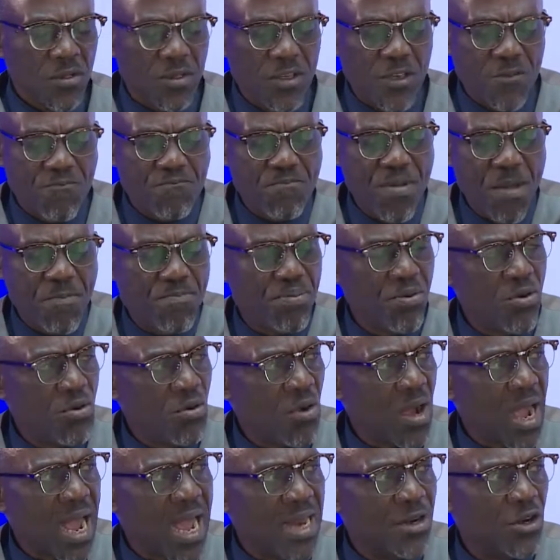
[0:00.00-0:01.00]
if
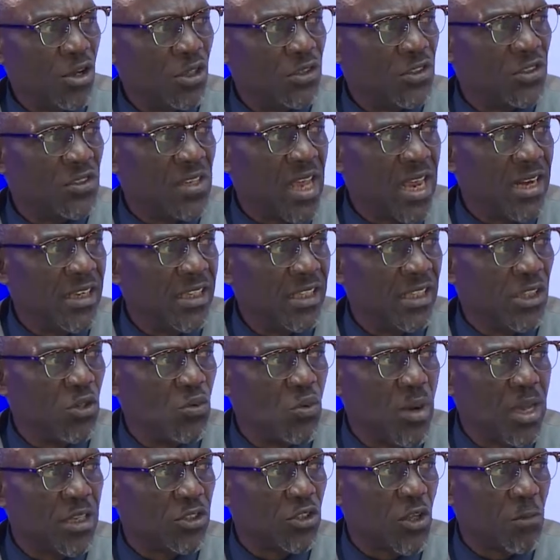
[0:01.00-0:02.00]
people are not saying it the
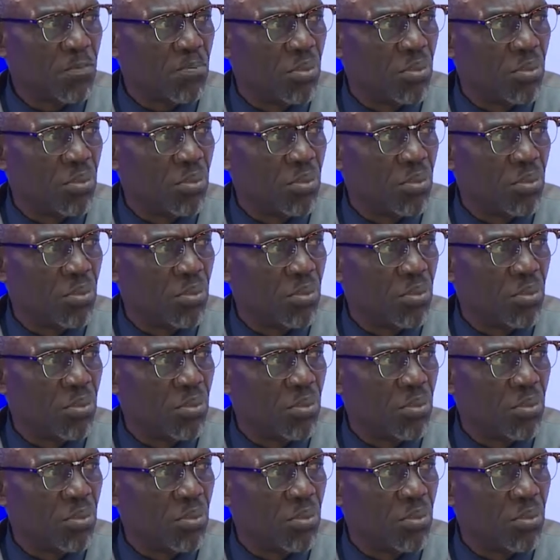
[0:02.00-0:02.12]
way